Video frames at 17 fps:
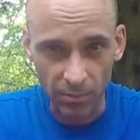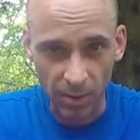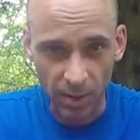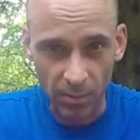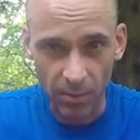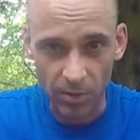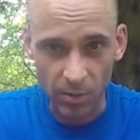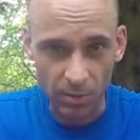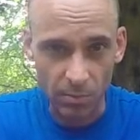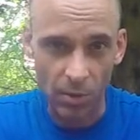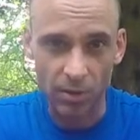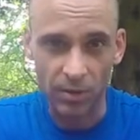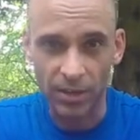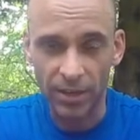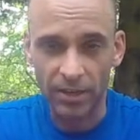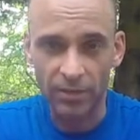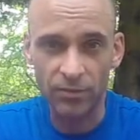maybe a small
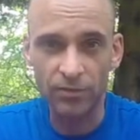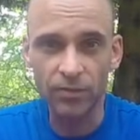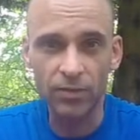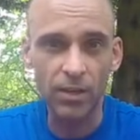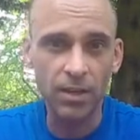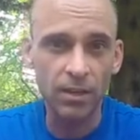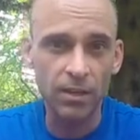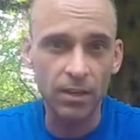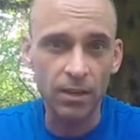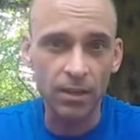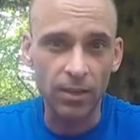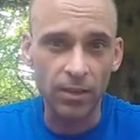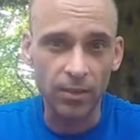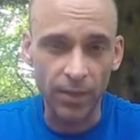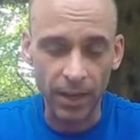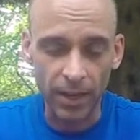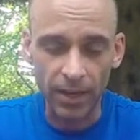knife,
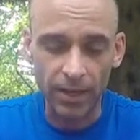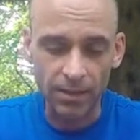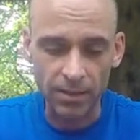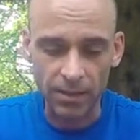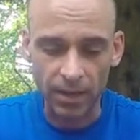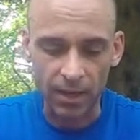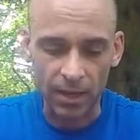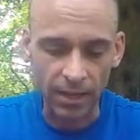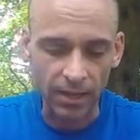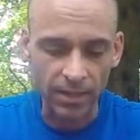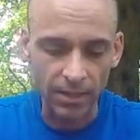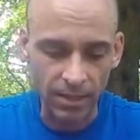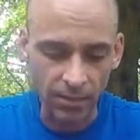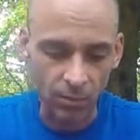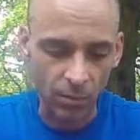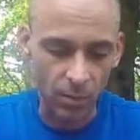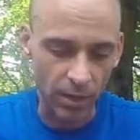that I
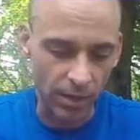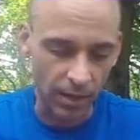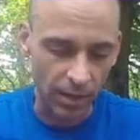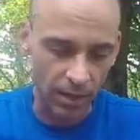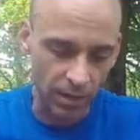didn't want